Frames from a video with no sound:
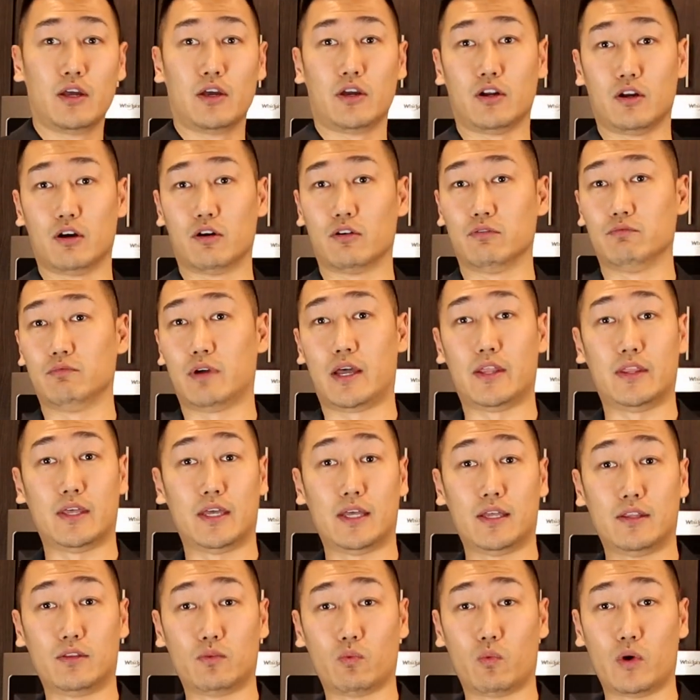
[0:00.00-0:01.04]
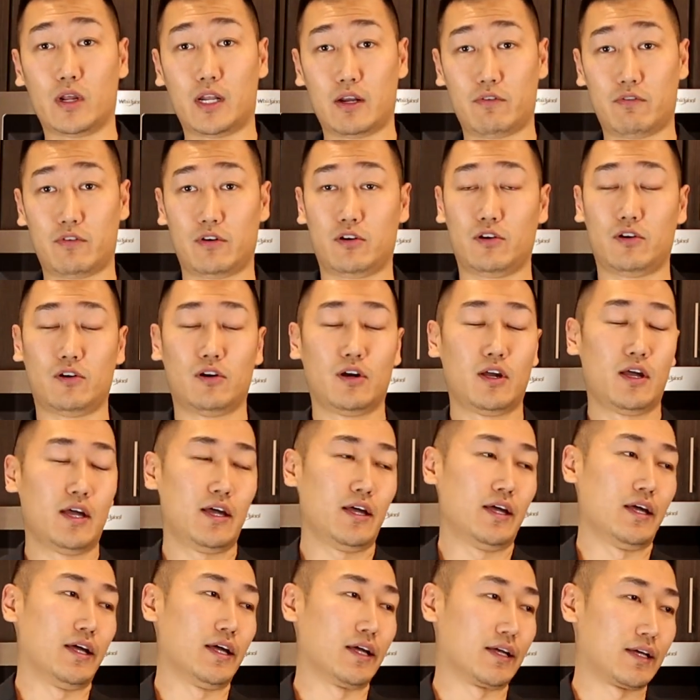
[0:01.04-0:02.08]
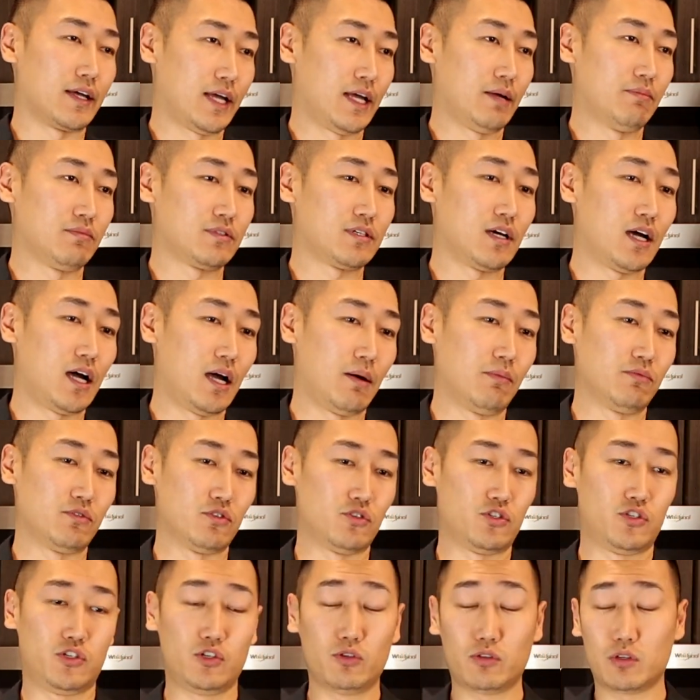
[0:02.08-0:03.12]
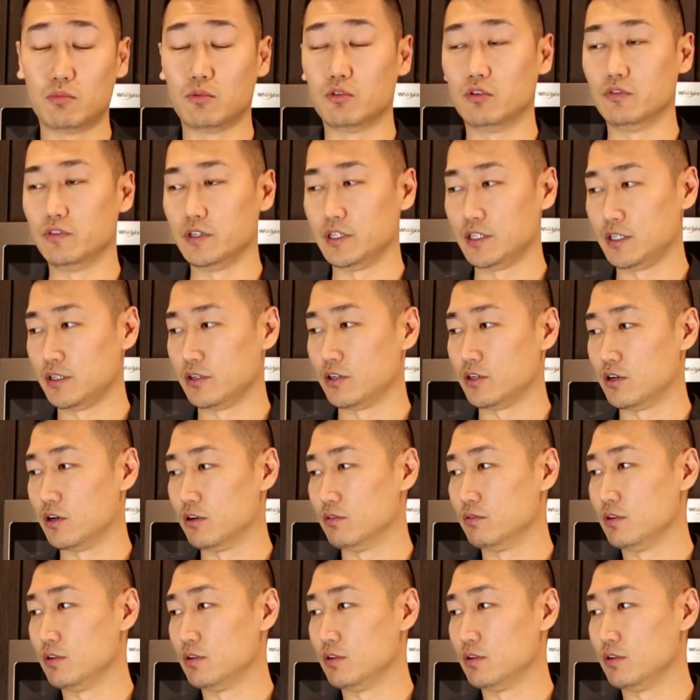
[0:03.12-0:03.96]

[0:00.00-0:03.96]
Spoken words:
And then whenever it came time to shoot the movie,